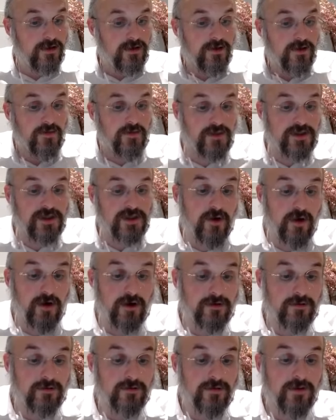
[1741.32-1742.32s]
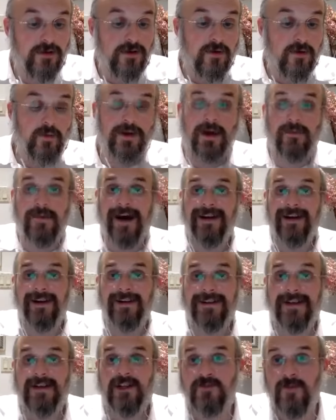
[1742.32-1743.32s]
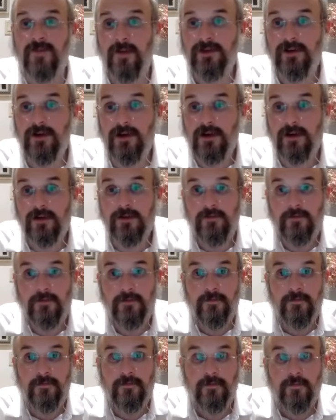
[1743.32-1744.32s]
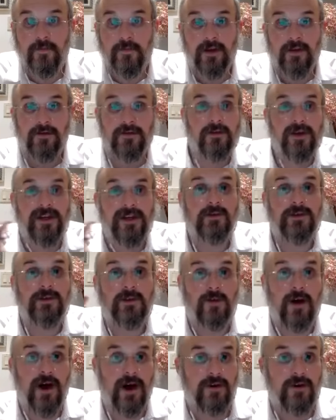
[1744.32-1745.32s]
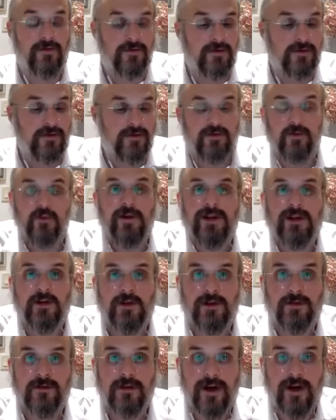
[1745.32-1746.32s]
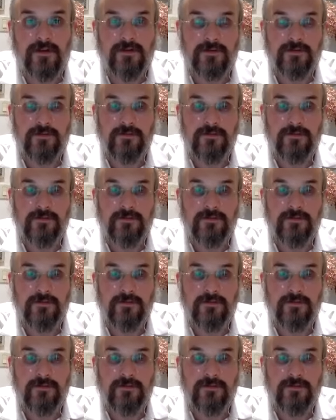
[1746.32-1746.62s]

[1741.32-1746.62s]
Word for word: First of all, when Abaye says Shema Minah, from here we derive. From where do we derive?